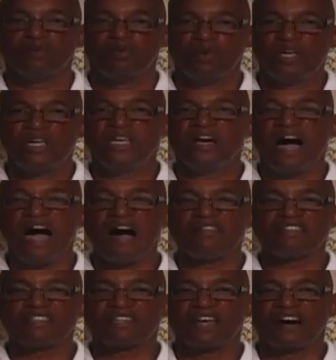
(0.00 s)
We,
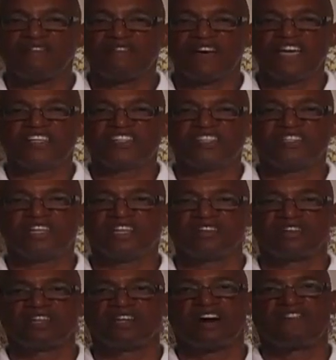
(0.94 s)
our salvation
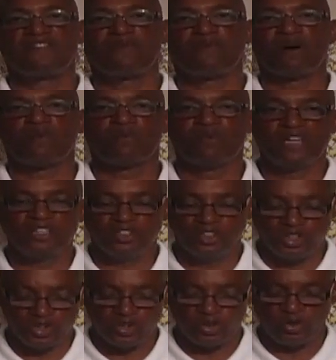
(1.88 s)
doesn't come from what
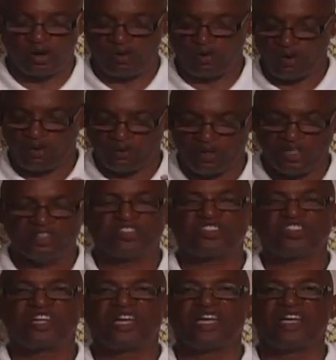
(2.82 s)
we do or what we
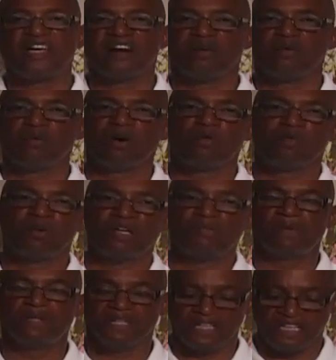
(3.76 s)
say or what
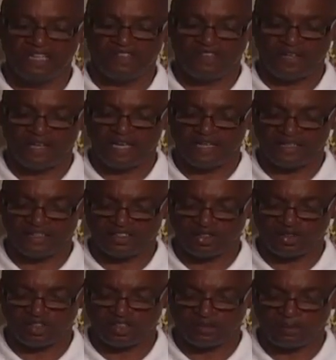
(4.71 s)
we believe in,
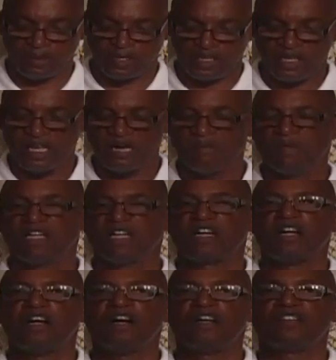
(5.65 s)
so to speak, but
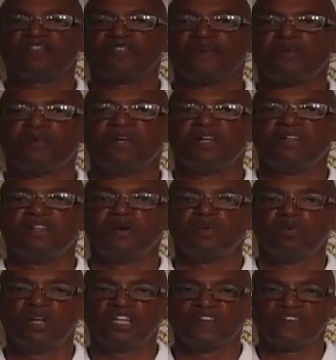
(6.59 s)
it comes from the
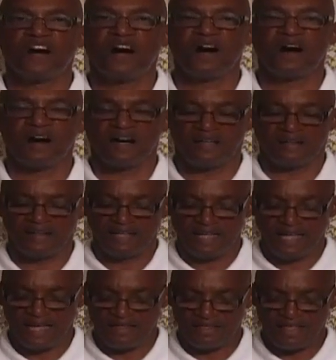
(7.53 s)
will of God.
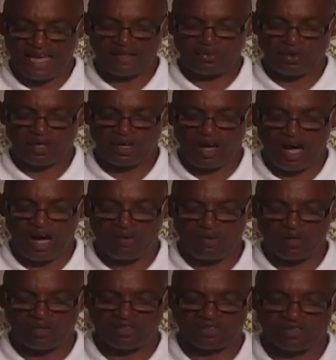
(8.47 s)
And that's what
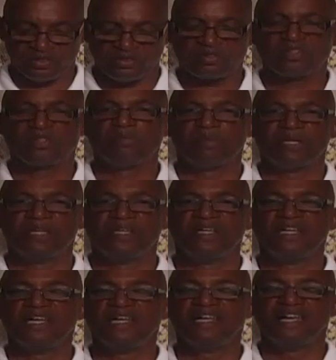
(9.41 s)
God wants us to
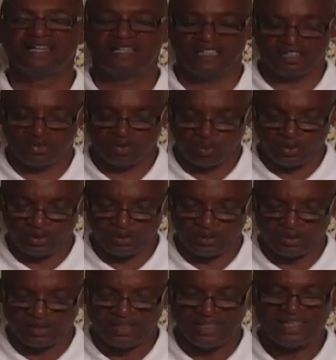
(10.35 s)
be in His
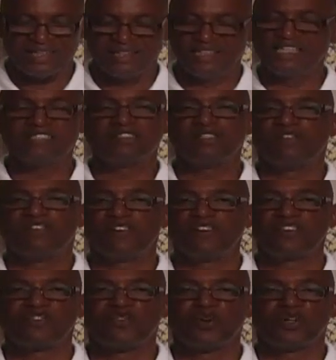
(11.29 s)
will. Listen to
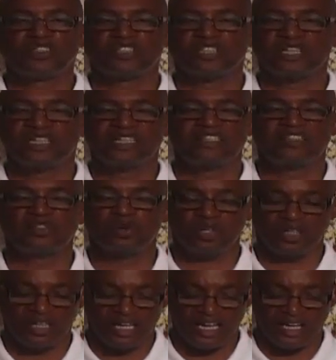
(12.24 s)
verse 14. It
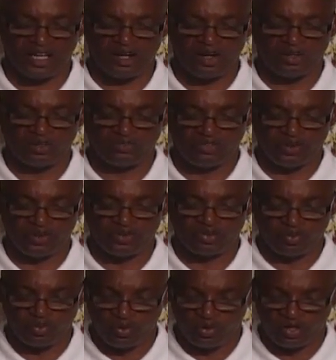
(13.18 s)
sort of echoes
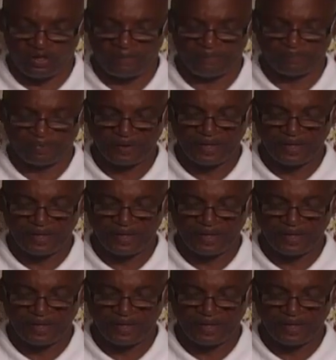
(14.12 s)
verse 1.